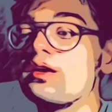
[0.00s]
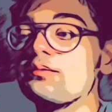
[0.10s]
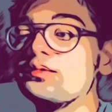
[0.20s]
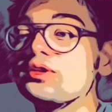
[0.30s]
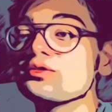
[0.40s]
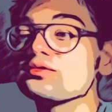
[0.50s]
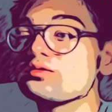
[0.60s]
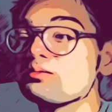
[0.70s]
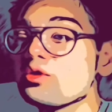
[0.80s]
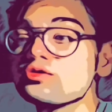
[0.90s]
because
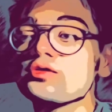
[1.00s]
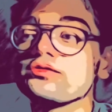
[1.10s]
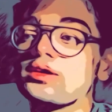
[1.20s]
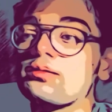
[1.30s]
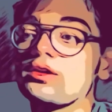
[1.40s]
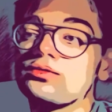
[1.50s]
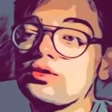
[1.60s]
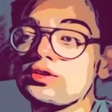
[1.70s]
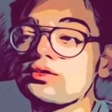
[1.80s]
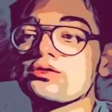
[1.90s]
most of them are
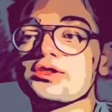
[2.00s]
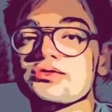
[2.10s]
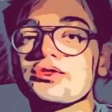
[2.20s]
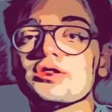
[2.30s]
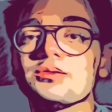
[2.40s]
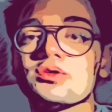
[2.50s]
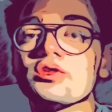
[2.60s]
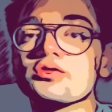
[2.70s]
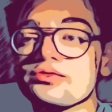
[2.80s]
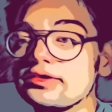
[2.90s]
working on this field
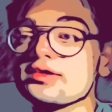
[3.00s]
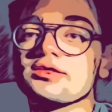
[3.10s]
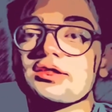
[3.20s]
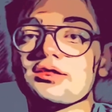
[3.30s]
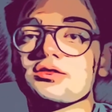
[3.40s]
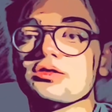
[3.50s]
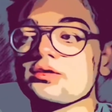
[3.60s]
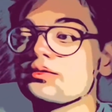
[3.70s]
because Witten says so.